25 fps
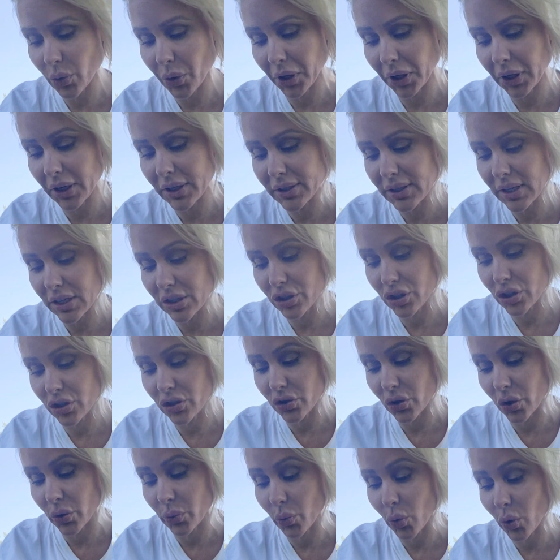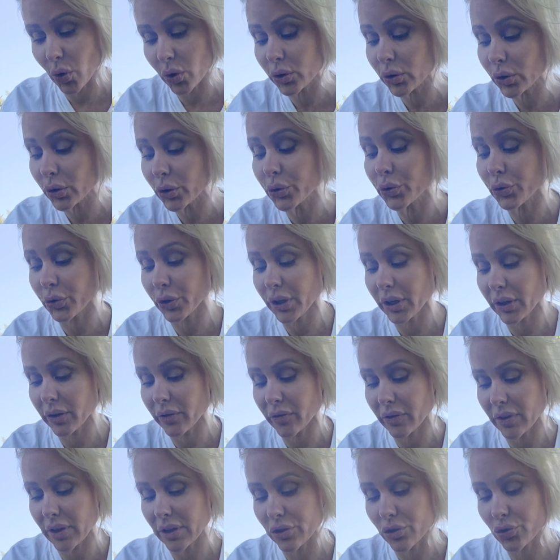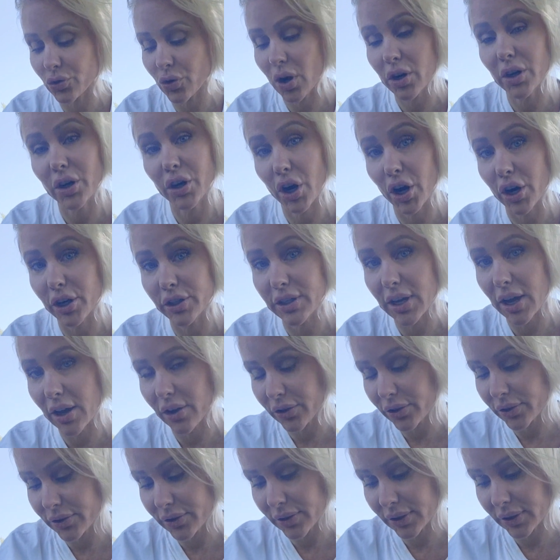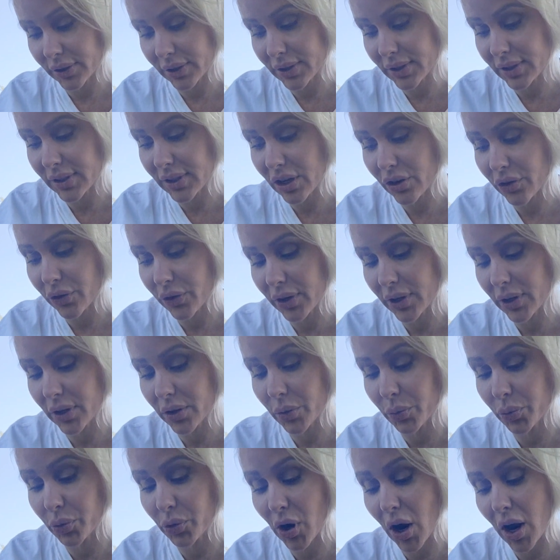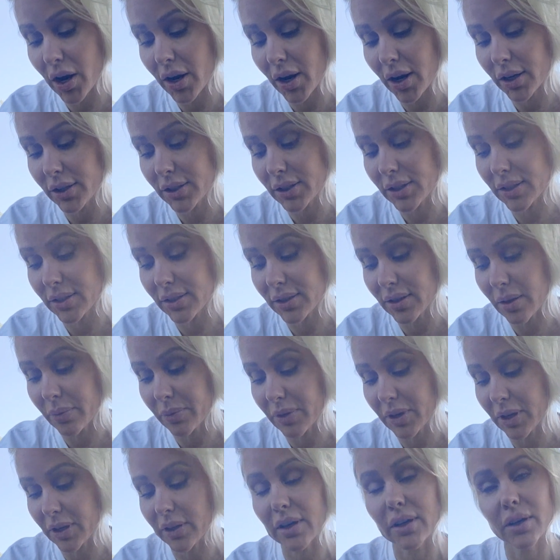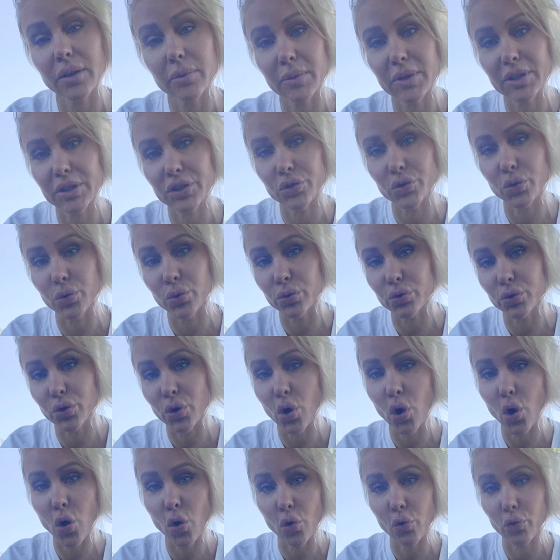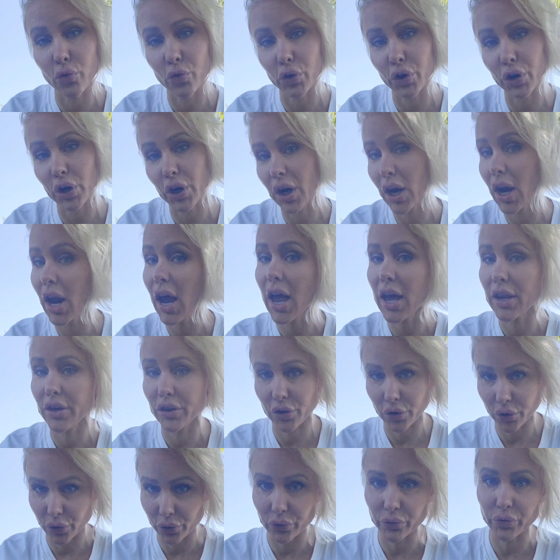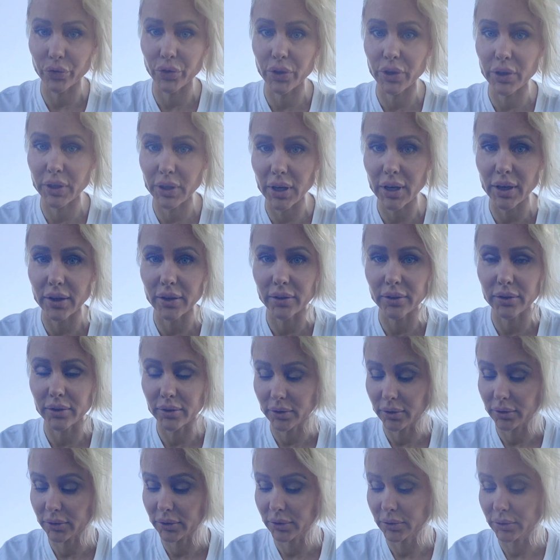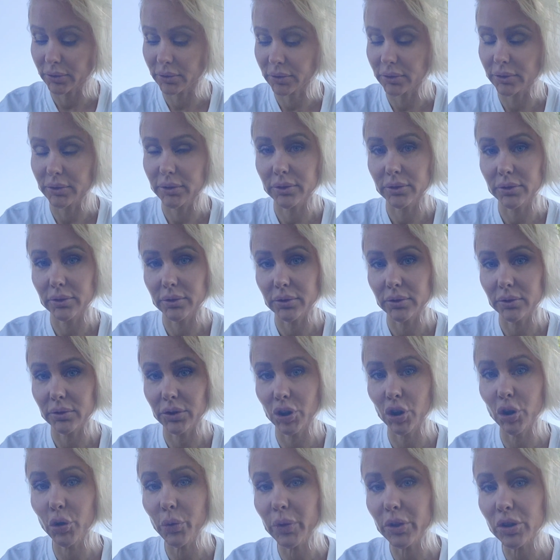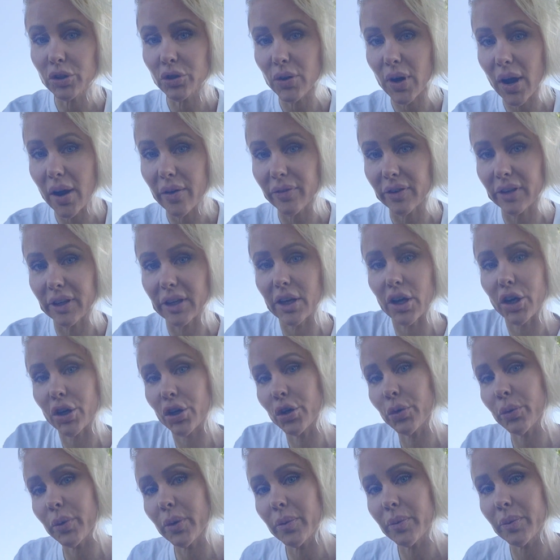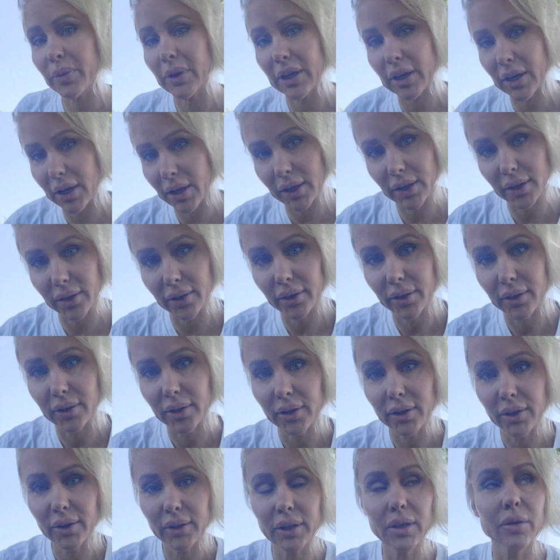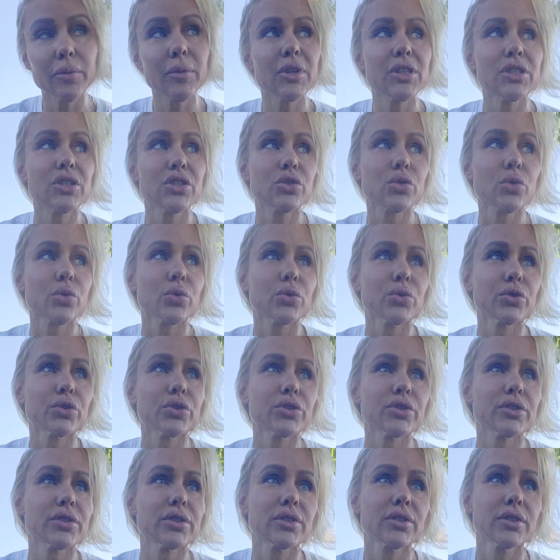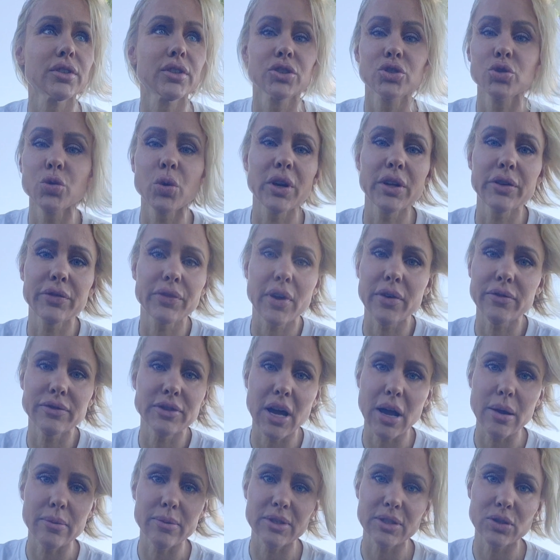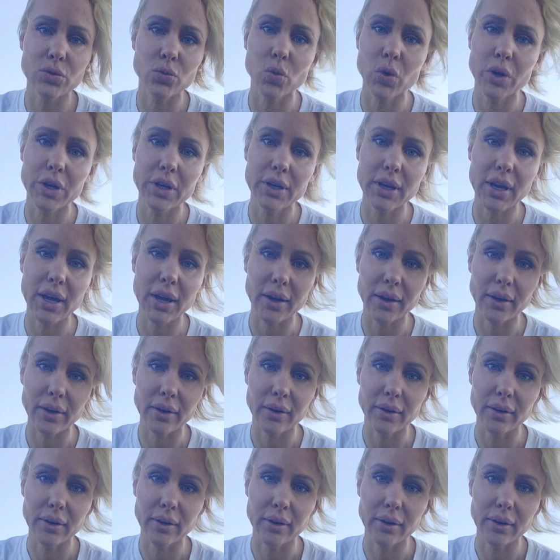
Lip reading: organizations are more lucrative than drug cartels, considering the product is something that can be sold over and over again. Human trafficking, a human being can be sold 25 times in one day.